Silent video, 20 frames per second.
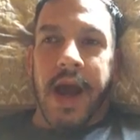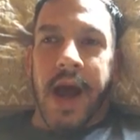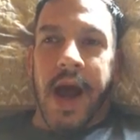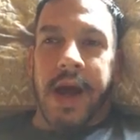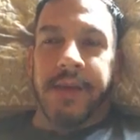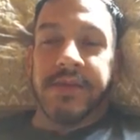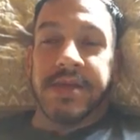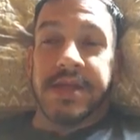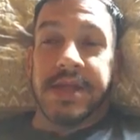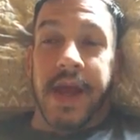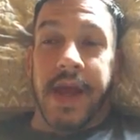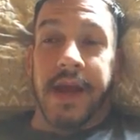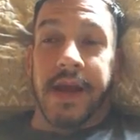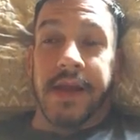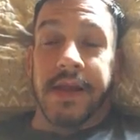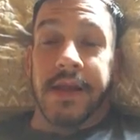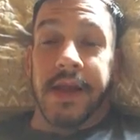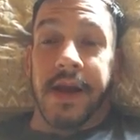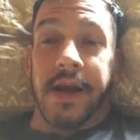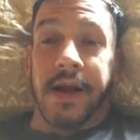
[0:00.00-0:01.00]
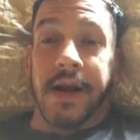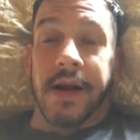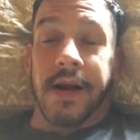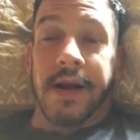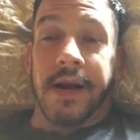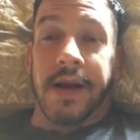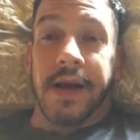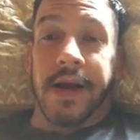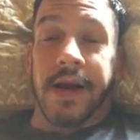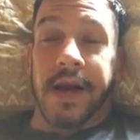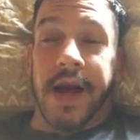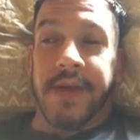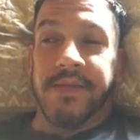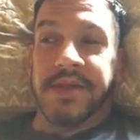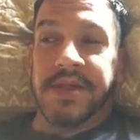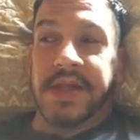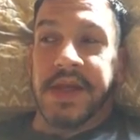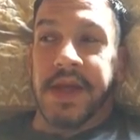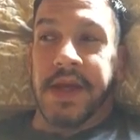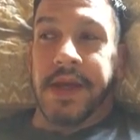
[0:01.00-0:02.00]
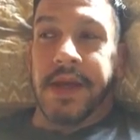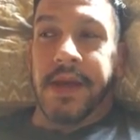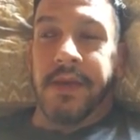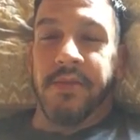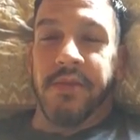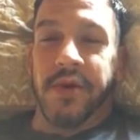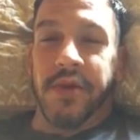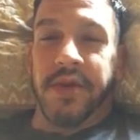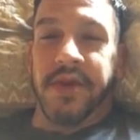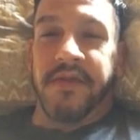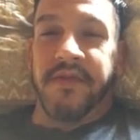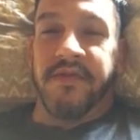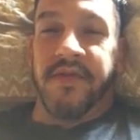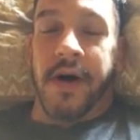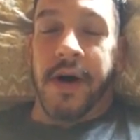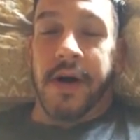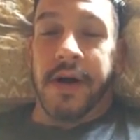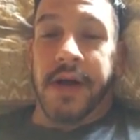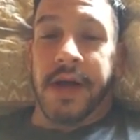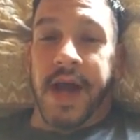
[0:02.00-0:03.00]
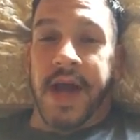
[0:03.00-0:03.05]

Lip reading: I'm standing there and I'm seeing him bully Fung,